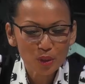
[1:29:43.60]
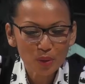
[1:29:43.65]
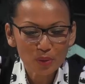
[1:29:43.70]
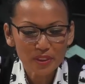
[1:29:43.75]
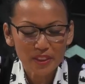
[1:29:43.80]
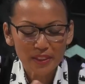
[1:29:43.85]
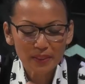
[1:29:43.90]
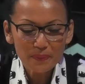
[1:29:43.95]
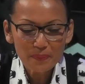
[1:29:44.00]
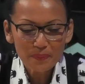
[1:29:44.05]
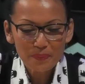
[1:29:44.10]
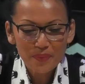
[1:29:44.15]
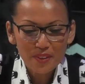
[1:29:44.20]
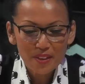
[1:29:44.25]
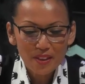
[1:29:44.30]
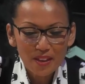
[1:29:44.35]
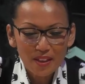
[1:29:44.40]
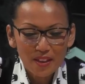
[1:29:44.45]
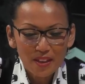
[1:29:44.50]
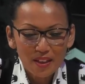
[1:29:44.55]
Tony.
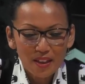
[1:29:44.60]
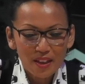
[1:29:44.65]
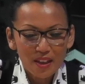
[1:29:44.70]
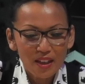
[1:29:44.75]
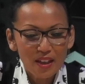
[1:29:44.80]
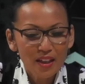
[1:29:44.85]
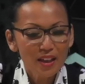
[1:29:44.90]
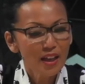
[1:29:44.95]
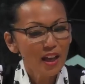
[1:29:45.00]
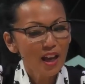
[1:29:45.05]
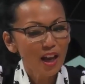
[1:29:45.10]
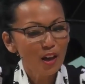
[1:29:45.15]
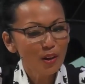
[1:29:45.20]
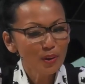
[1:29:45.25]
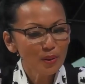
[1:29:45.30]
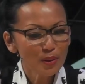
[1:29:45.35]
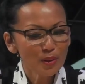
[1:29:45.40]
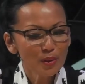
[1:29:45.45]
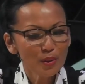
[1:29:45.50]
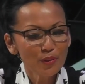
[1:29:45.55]

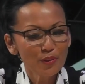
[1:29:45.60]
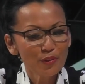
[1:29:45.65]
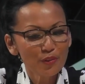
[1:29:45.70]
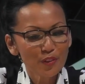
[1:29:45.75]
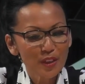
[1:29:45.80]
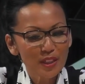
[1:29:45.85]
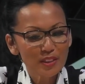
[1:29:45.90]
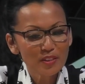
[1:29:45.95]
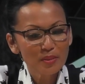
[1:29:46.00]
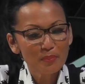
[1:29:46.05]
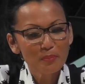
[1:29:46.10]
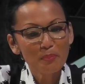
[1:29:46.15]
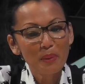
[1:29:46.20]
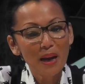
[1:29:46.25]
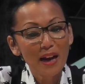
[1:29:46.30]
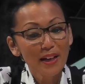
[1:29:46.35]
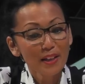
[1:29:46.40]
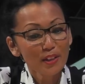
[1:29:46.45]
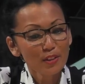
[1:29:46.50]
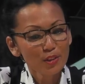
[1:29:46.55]
How do you fit
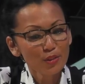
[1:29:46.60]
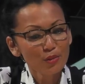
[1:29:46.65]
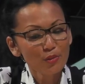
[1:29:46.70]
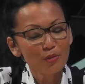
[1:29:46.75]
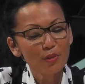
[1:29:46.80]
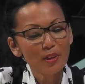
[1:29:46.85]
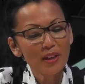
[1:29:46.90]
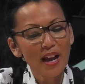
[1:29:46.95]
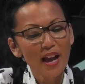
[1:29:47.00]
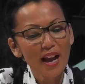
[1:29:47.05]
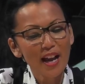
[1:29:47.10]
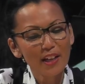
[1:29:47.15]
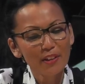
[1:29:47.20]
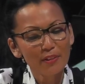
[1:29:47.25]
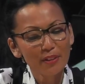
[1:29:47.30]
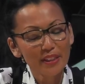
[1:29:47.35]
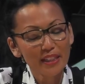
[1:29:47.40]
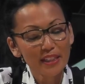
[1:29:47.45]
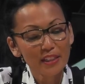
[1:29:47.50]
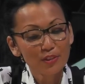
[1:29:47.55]
bias-free
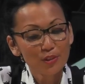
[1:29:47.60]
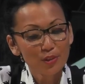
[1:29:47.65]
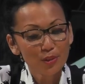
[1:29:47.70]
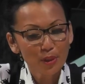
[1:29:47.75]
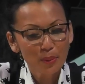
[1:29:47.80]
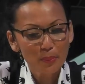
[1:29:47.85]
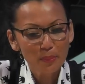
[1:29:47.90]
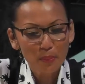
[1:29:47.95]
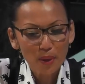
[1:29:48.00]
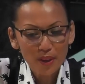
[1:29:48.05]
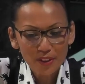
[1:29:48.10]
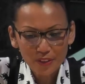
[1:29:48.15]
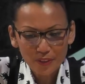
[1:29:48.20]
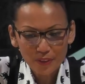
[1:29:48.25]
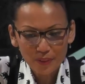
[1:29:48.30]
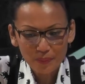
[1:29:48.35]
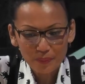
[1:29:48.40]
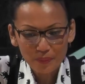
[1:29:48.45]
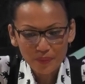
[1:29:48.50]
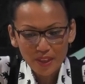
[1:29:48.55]
hiring into your
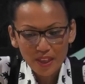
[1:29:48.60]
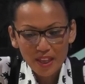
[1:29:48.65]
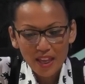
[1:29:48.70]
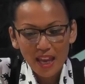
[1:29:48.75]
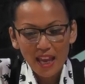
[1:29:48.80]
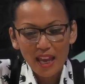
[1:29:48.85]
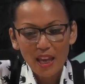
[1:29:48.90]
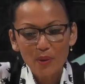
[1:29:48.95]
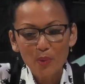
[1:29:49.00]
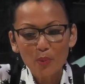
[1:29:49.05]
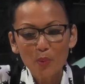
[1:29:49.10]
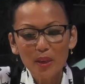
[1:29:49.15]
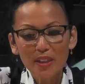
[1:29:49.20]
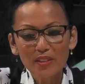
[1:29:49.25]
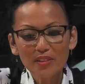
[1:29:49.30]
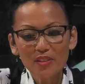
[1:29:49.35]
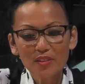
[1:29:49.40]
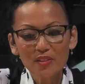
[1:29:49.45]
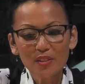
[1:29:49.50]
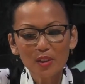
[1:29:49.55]
model? And
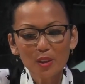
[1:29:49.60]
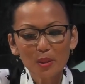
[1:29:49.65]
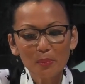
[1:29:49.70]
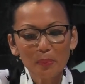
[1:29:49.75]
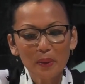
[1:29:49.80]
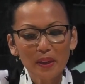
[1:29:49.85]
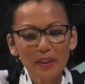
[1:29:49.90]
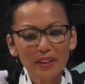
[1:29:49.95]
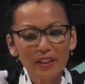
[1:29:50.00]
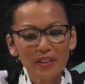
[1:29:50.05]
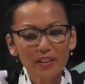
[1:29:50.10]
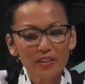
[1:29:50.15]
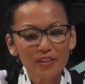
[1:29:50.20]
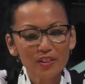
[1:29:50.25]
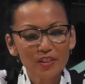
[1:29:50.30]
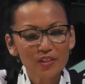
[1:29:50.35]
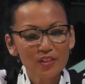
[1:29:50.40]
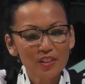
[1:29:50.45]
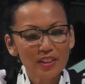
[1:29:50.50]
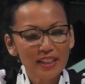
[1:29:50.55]
when still depending on
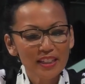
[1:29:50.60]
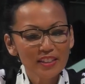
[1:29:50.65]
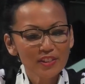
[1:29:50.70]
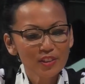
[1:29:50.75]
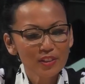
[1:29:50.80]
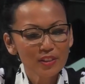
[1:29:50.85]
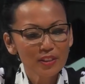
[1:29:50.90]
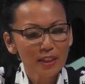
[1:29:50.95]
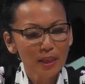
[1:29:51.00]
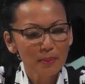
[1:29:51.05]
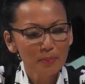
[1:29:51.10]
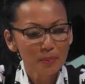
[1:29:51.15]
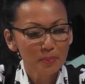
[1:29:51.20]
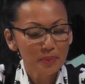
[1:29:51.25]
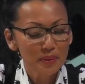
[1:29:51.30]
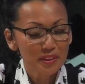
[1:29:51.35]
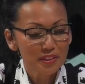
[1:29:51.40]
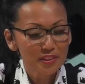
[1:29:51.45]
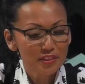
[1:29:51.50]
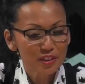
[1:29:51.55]
the selection
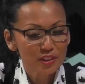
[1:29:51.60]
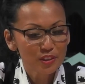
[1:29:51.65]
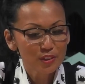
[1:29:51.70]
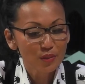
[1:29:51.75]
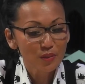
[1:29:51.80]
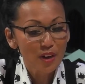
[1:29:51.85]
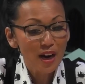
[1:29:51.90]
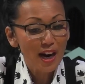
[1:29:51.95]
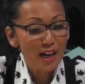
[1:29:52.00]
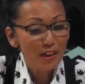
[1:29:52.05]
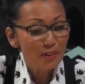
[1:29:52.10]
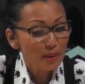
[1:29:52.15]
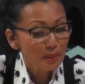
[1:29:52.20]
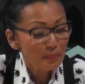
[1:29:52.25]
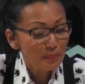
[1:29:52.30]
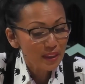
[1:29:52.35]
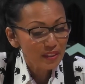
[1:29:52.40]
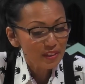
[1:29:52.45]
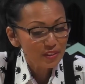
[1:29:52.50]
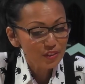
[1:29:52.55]
capabilities of
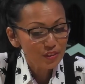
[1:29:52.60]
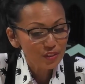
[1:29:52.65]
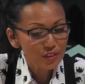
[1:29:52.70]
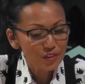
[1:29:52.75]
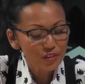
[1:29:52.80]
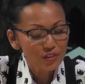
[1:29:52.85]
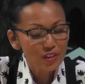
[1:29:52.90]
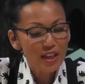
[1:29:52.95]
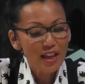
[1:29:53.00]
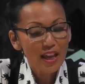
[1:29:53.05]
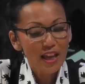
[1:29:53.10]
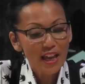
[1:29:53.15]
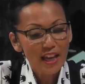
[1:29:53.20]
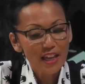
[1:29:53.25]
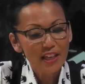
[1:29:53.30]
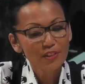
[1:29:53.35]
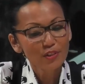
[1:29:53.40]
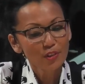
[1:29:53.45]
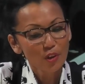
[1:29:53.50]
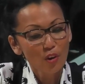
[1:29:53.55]
hiring managers
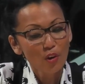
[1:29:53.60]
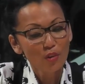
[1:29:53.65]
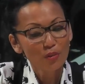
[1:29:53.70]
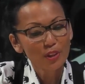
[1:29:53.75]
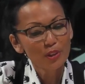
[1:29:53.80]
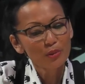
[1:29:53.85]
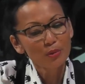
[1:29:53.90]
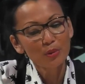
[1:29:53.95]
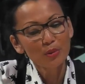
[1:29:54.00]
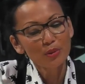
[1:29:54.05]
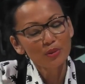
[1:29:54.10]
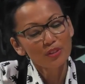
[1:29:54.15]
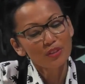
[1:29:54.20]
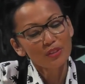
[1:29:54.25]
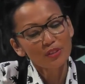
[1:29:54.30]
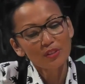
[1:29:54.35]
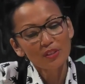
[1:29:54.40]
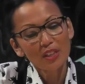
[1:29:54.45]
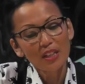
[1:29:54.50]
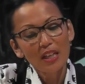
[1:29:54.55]
and all
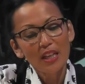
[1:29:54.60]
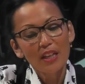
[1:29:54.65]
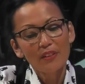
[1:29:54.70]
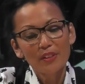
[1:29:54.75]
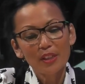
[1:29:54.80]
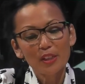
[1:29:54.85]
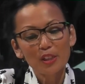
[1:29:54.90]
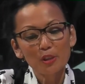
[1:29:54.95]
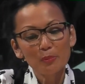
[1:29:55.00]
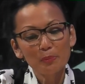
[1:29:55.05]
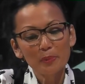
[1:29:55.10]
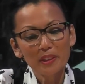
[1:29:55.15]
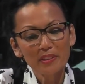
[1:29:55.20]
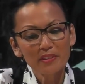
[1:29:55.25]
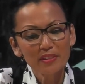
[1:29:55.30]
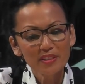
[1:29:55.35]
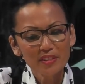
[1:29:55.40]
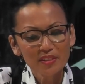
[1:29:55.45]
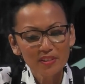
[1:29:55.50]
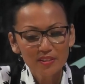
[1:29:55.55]
recruiters, the
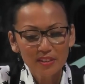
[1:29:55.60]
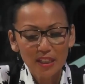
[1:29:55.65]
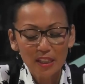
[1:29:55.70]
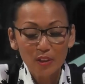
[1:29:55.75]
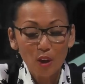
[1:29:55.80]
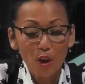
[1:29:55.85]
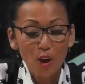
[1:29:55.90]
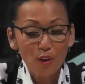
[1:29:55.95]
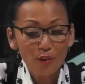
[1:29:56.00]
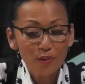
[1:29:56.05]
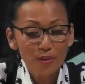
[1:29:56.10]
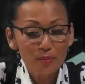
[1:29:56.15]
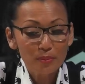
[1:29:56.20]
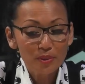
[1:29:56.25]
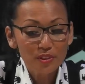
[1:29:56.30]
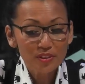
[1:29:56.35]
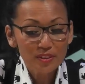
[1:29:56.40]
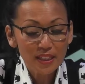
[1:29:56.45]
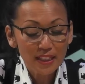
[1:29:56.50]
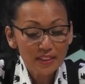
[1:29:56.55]
experience that often
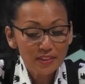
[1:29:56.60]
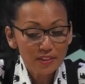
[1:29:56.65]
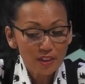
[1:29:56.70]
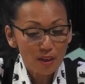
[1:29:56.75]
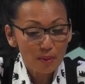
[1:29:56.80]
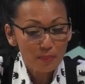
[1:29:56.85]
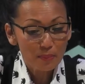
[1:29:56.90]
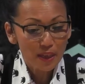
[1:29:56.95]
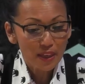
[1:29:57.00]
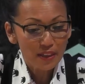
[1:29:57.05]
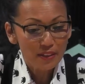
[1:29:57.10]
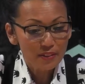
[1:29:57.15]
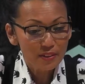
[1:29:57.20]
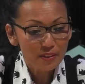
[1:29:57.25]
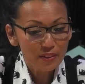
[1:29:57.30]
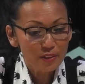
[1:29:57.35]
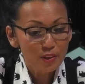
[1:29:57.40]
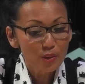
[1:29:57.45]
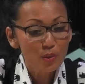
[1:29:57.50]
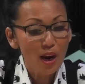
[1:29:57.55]
mistakes are made.
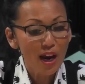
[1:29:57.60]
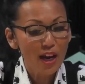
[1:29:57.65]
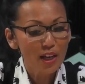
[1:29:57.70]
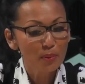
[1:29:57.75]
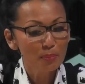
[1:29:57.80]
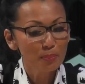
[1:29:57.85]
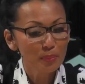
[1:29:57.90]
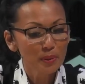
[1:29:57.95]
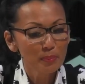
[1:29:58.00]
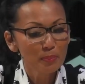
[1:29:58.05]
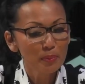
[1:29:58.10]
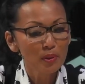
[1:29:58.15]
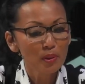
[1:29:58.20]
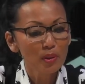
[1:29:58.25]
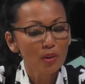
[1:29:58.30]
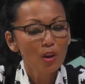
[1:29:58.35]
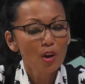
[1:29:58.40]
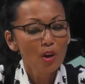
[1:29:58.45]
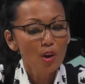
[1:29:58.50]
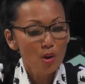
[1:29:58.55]
You hire
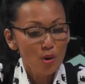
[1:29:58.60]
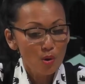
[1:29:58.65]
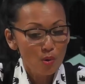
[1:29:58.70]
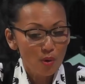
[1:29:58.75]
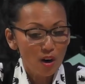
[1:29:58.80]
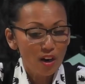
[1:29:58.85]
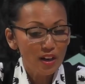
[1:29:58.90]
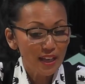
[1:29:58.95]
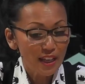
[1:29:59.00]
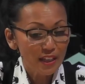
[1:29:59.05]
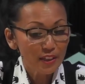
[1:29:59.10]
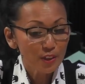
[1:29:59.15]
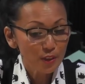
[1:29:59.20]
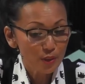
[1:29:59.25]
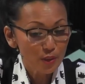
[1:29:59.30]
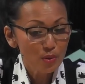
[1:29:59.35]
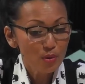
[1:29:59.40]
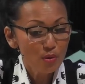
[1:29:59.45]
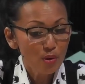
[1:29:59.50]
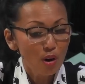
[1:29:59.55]
people who are like
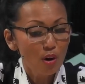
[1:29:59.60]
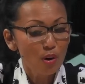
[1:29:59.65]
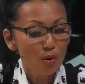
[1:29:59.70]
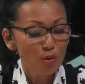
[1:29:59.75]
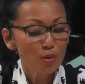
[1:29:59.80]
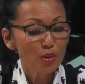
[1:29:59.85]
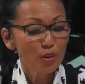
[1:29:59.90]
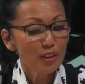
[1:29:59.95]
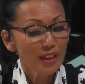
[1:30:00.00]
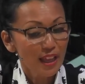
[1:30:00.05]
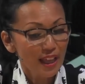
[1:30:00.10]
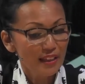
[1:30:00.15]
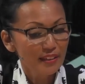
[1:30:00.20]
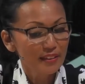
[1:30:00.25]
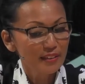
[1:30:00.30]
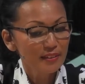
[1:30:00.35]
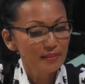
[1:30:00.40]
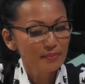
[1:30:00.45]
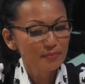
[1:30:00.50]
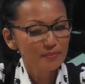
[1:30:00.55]
you or who you
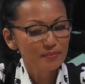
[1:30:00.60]
like.